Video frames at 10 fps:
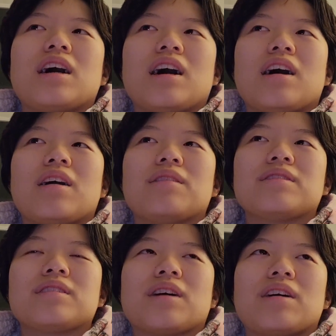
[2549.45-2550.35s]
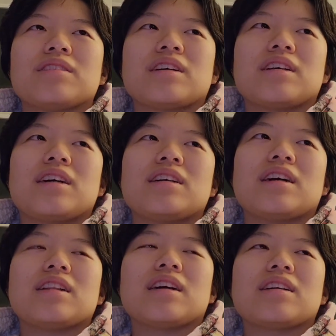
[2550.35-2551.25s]
So I was like,
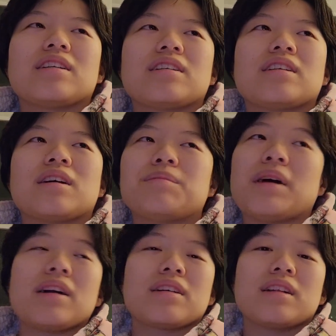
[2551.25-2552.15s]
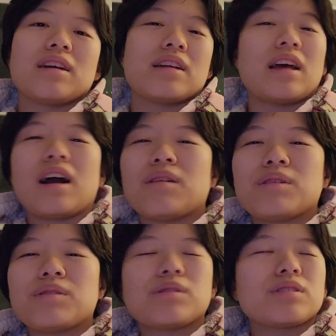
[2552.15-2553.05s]
yeah, like come back in like an
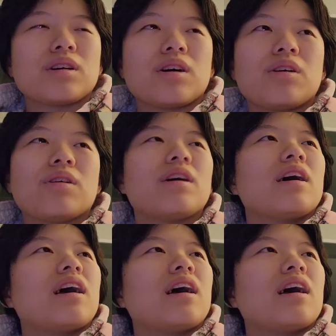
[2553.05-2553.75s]
hour or so